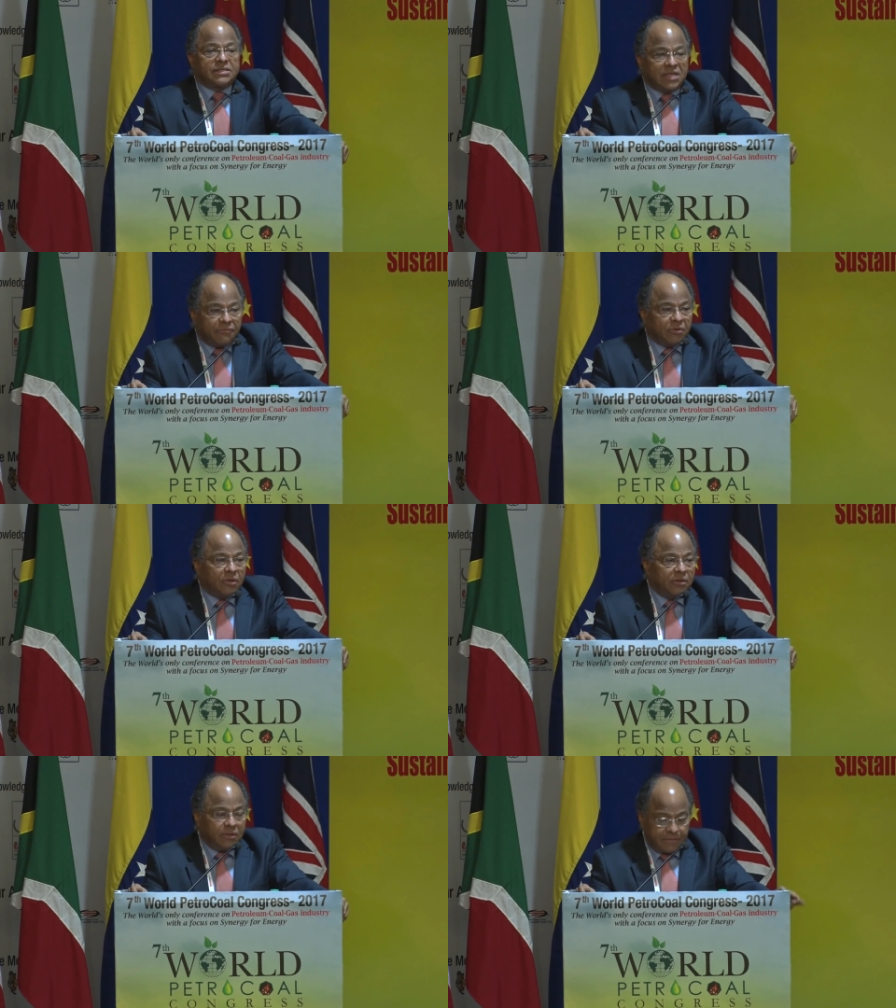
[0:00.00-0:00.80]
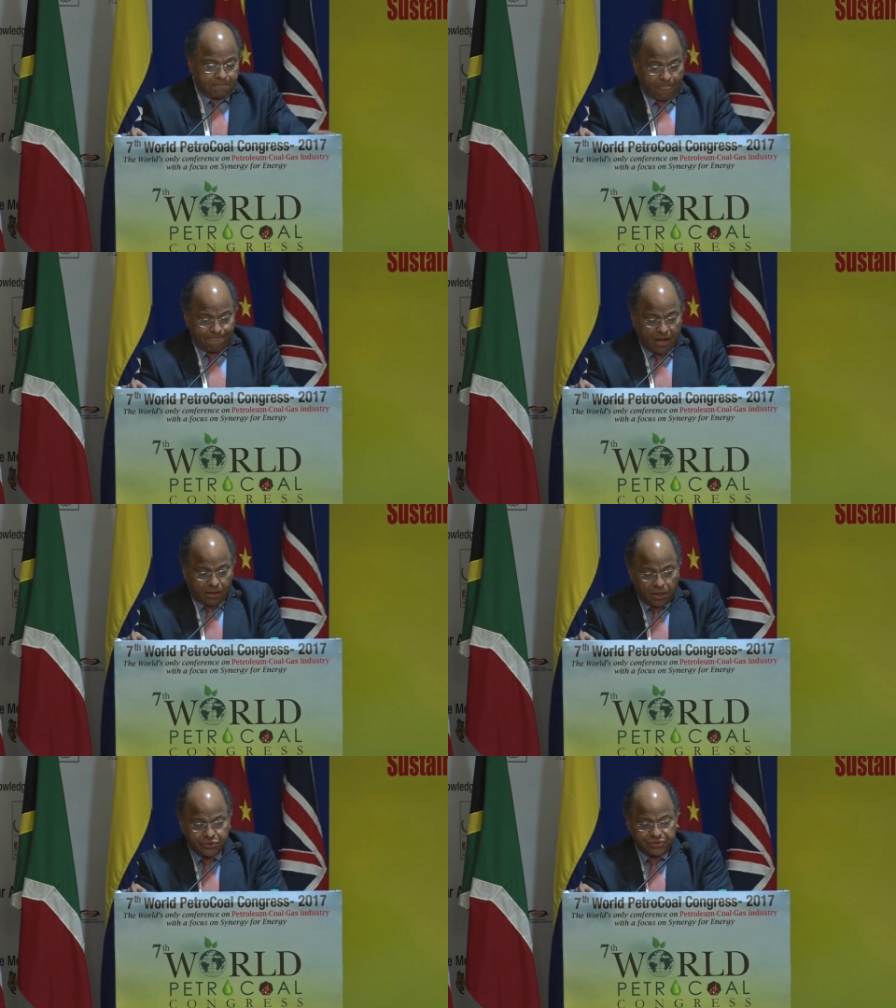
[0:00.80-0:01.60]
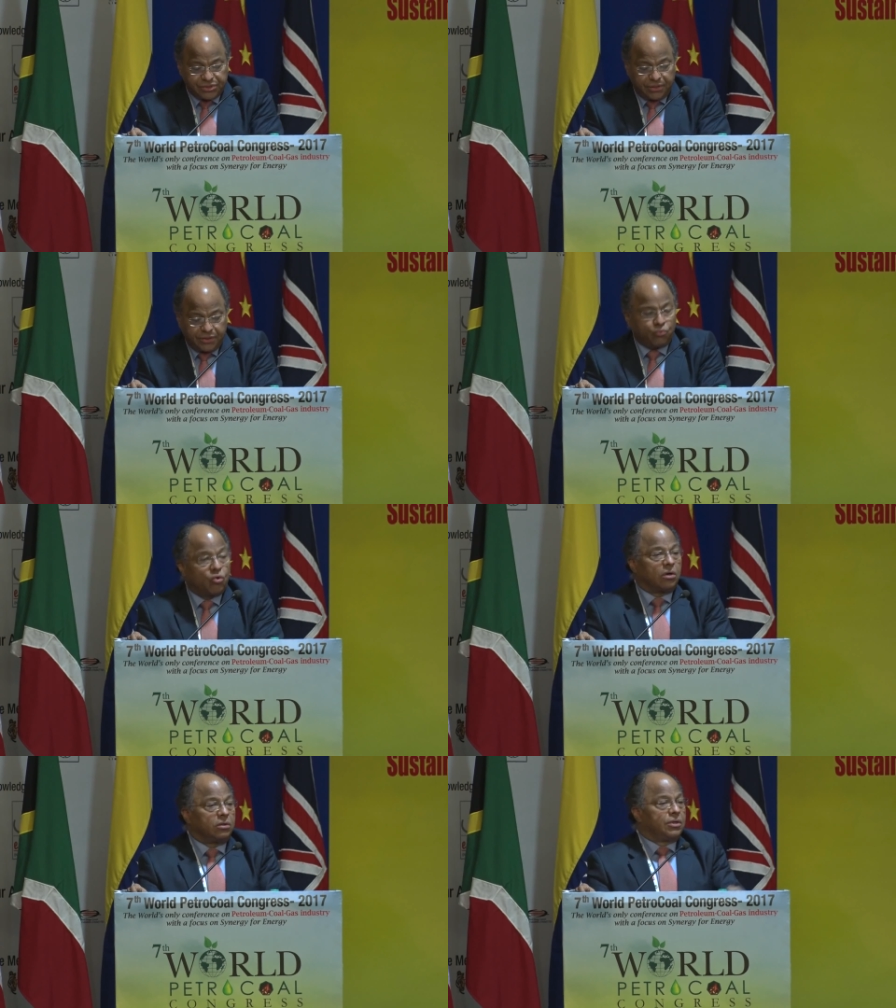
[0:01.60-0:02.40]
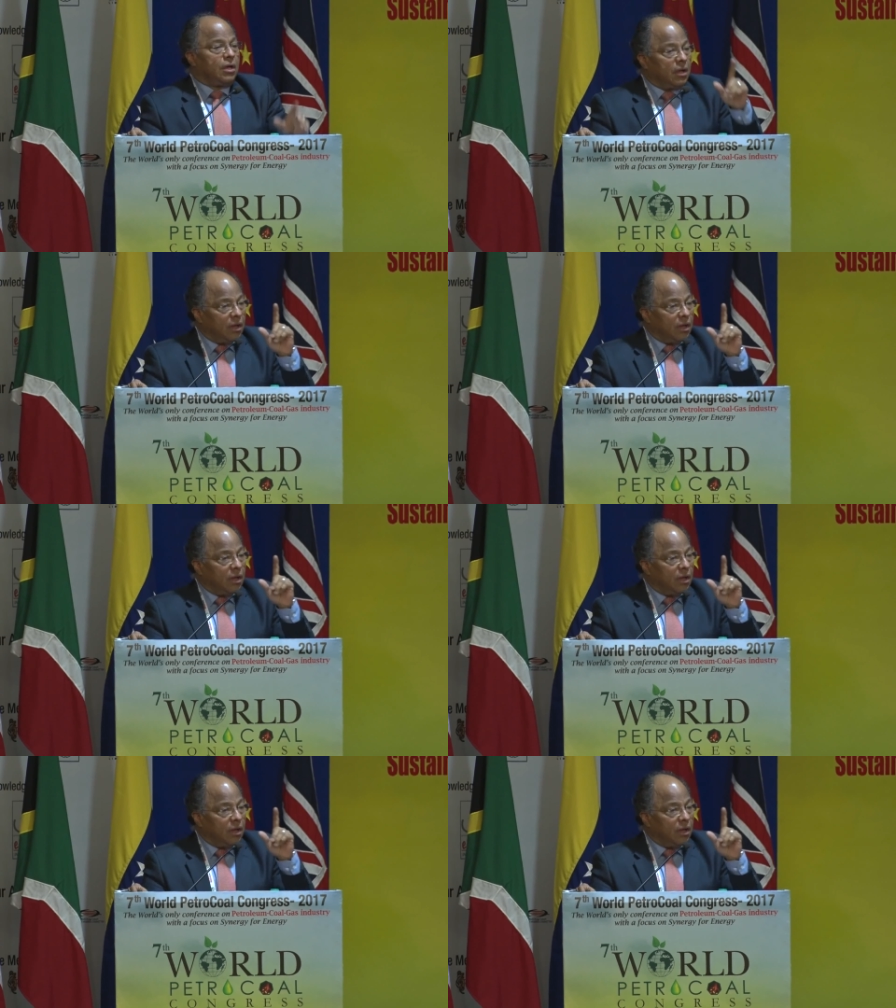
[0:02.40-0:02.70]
several countries in the world,